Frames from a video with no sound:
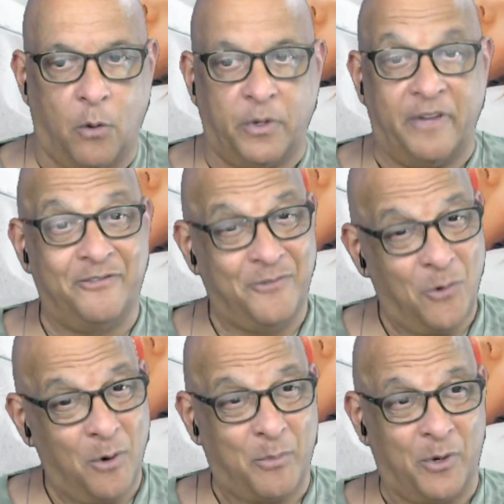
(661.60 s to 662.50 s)
only
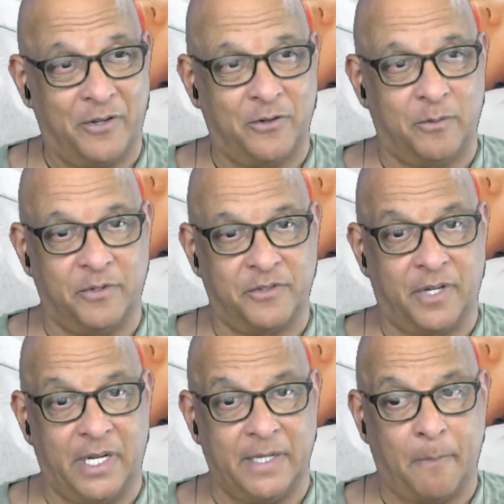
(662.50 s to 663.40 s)

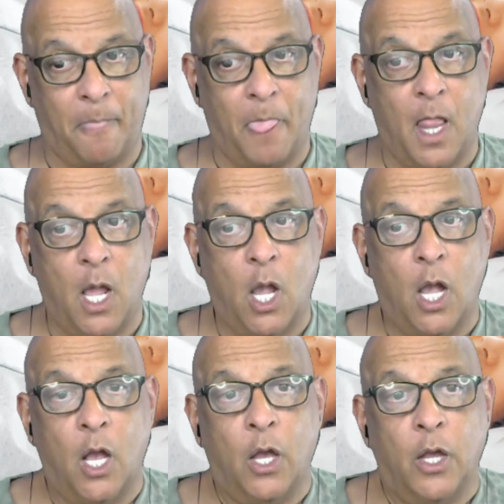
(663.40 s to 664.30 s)
4.2%.
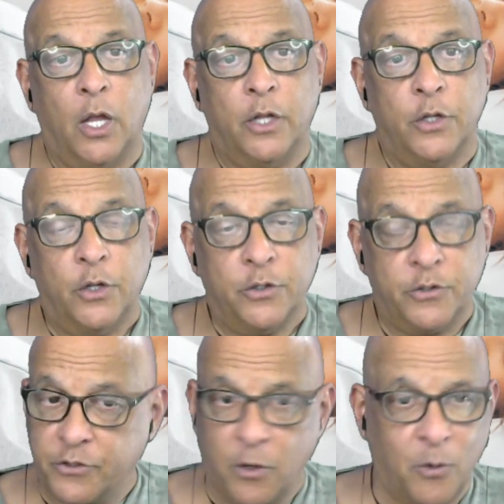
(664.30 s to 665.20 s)

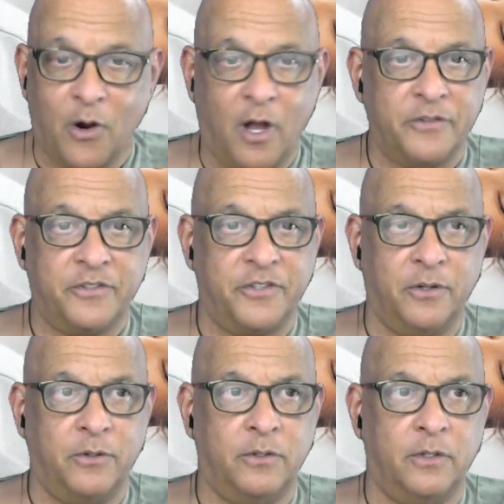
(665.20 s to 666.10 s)
So we're all
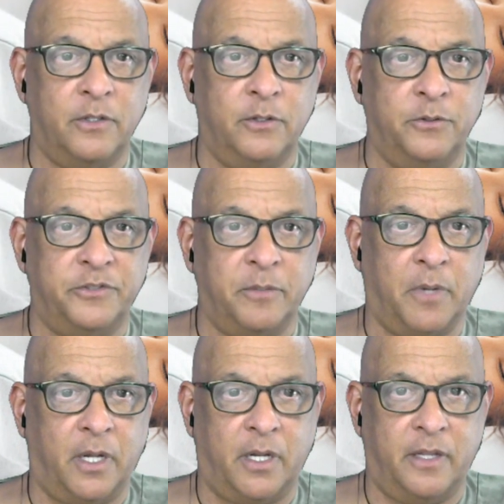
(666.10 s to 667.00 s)
still
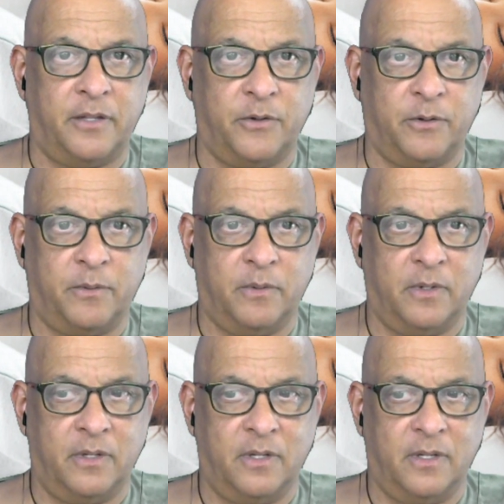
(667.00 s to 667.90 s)
losing money. So,
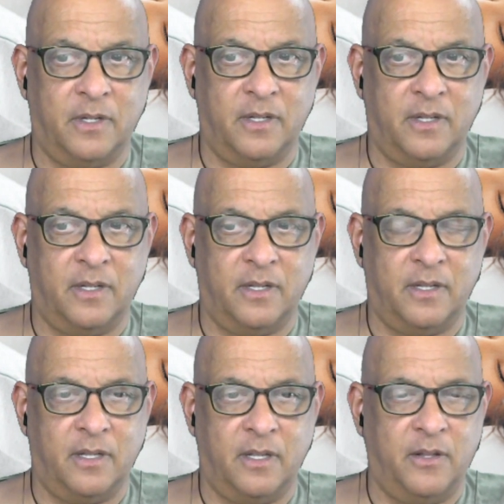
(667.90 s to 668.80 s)

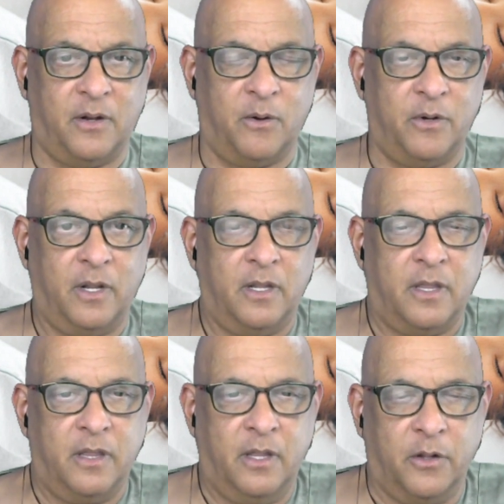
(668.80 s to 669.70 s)
you know,
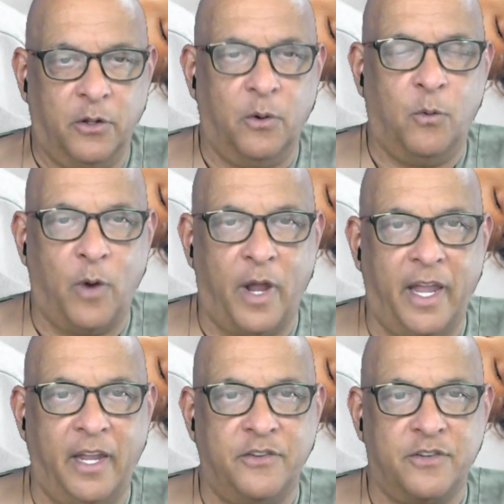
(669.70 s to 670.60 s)
the little
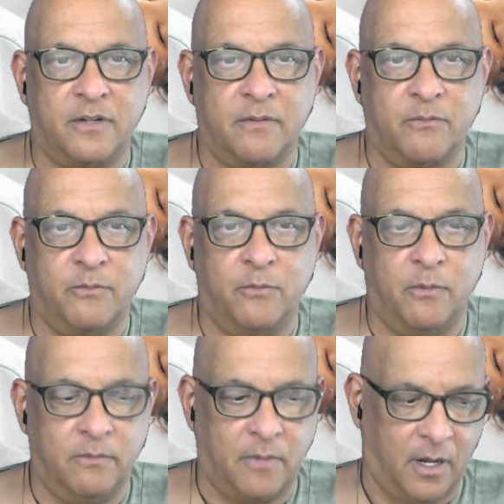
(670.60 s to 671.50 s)
wage
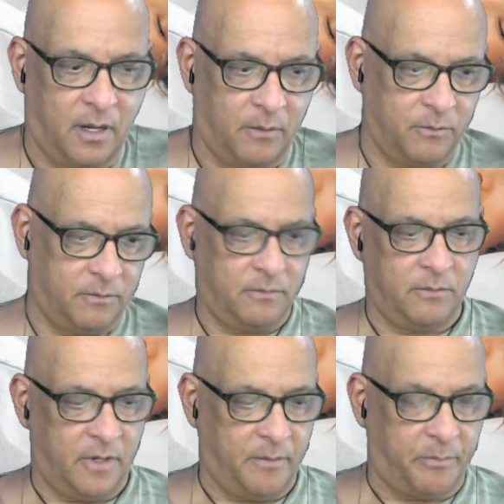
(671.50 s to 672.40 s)
in
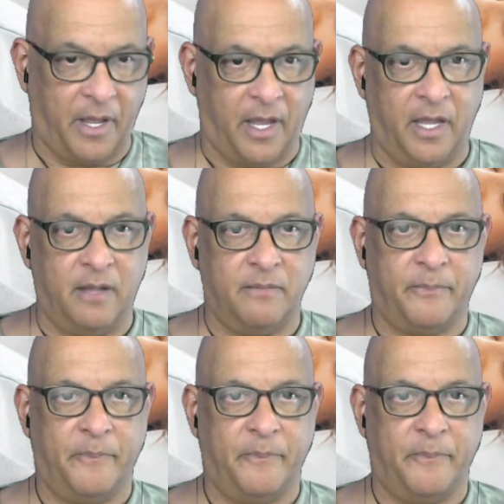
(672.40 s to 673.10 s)
pay